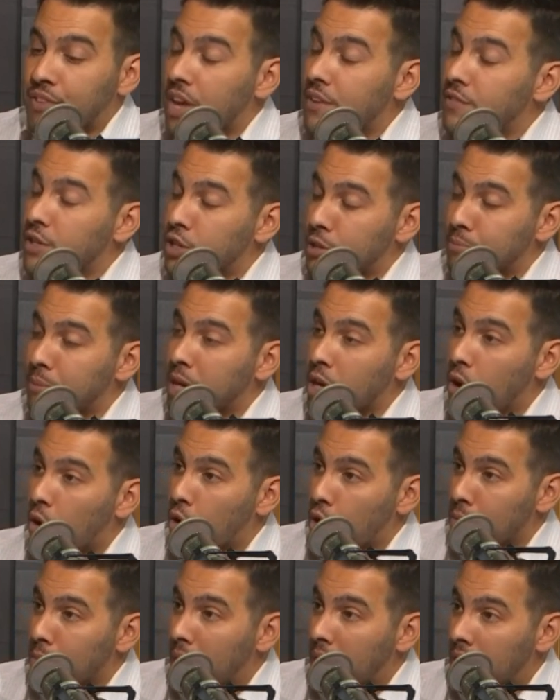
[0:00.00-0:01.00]
have given
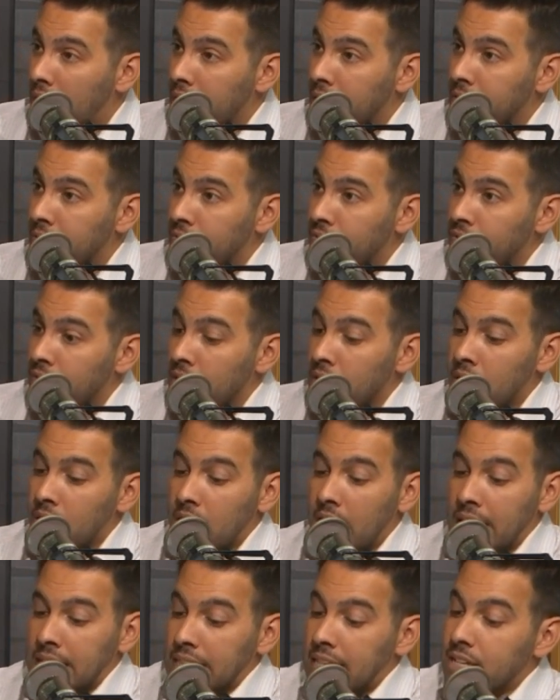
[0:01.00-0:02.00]
Domingo German,
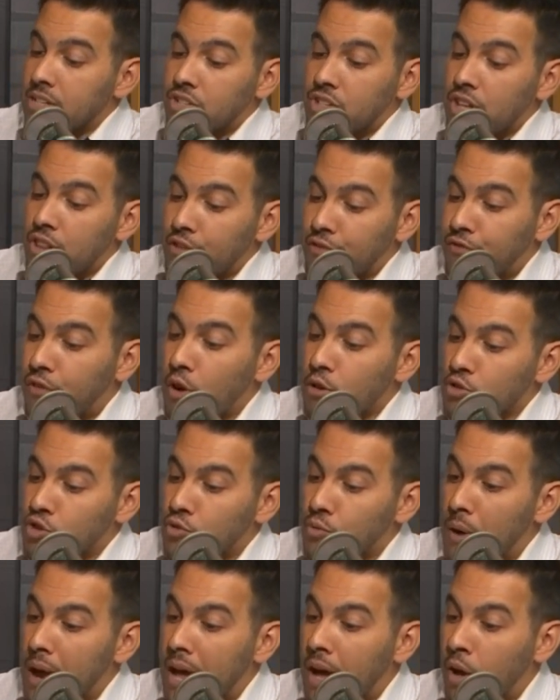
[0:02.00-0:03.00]
at least in the
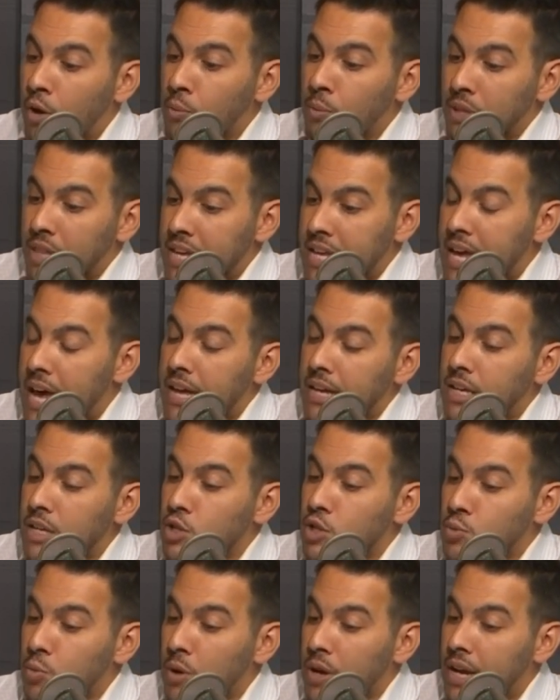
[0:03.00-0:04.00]
first round when the
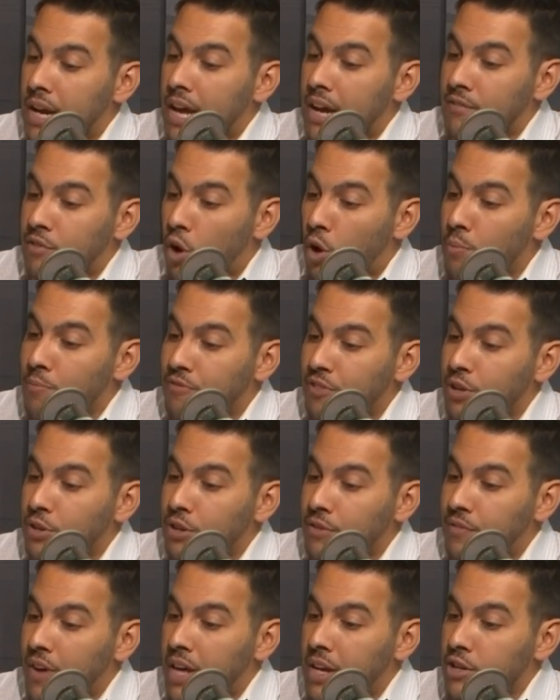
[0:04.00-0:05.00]
Yankees were going to have home
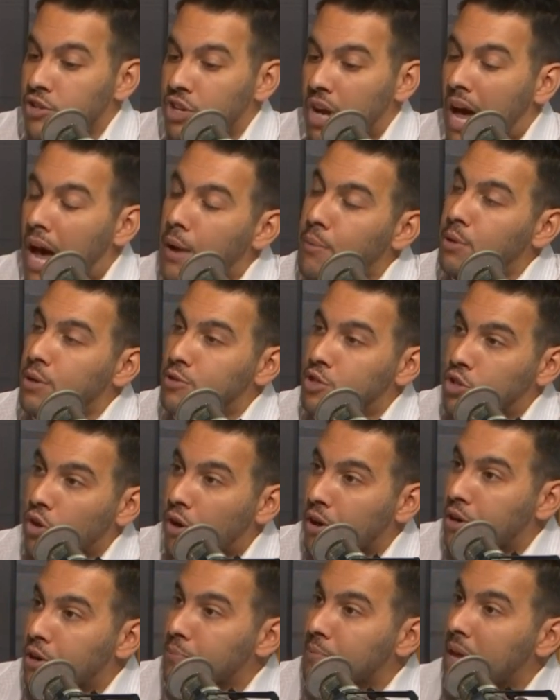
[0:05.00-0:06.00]
field advantage, I would have
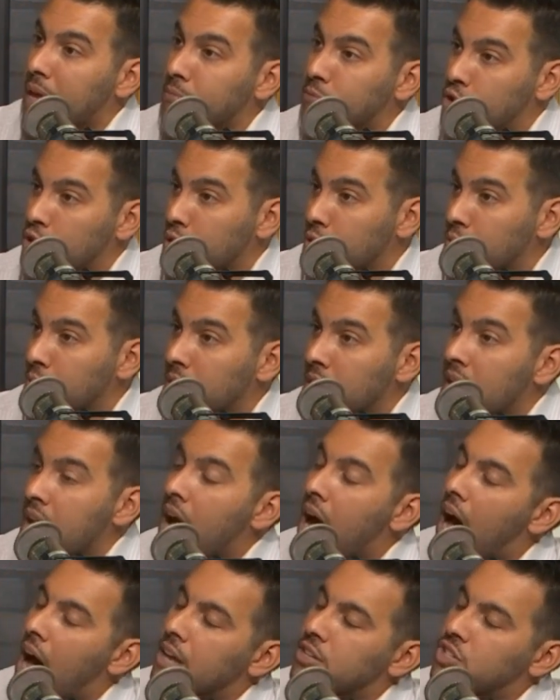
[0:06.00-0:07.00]
started him game 2.
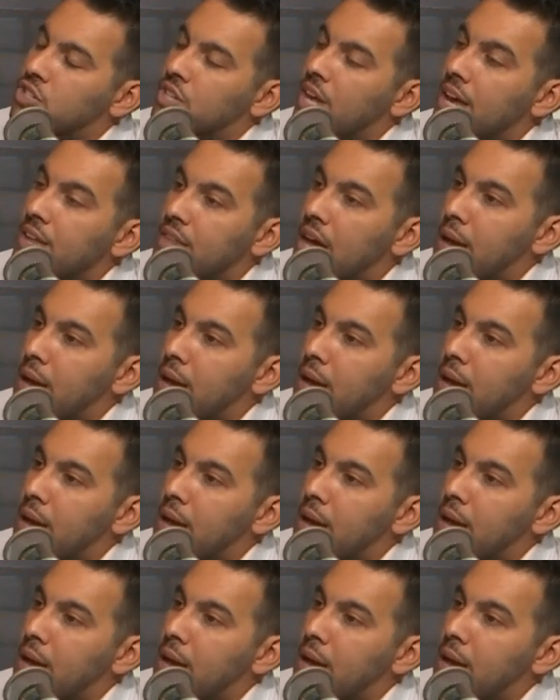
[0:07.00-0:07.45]
I say